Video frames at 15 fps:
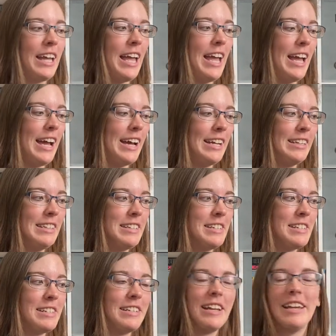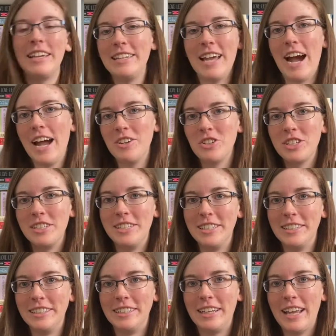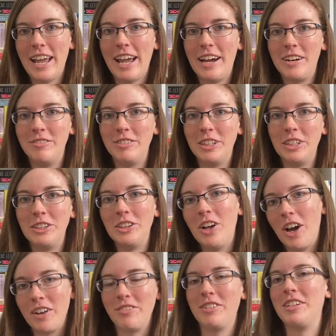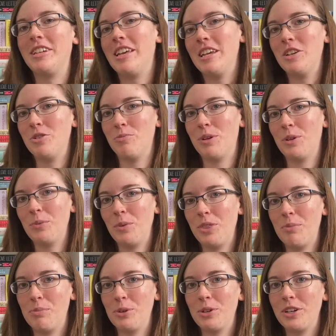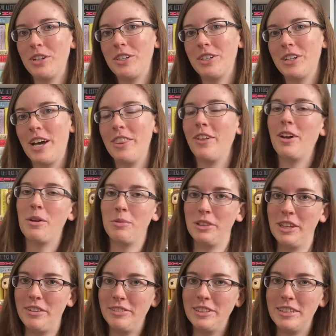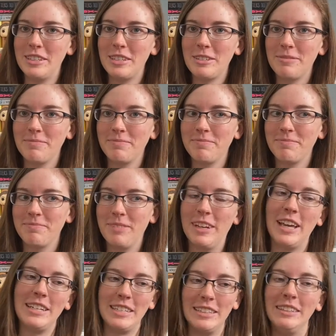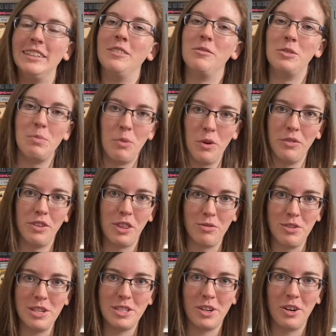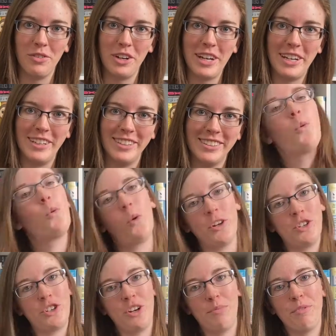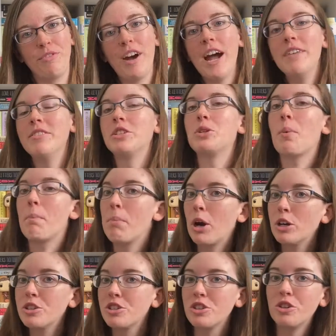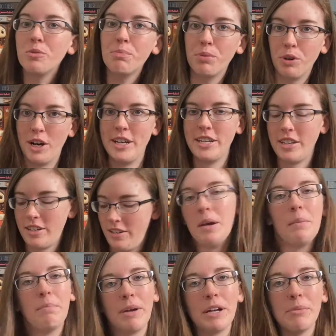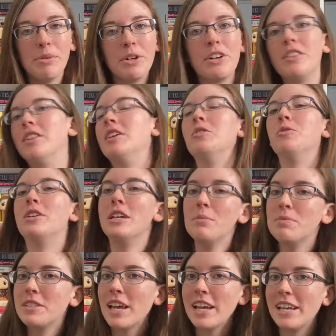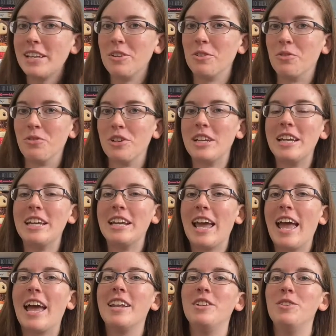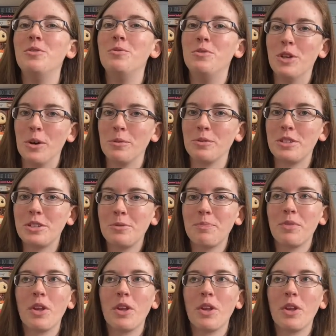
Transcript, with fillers: and yeah, I just didn't have a lot of engagement with the book. I thought I would love it, and I didn't. It was more of a three-star read. Question number five is personal prank. Pick a book that you keep saying you'll read and you don't.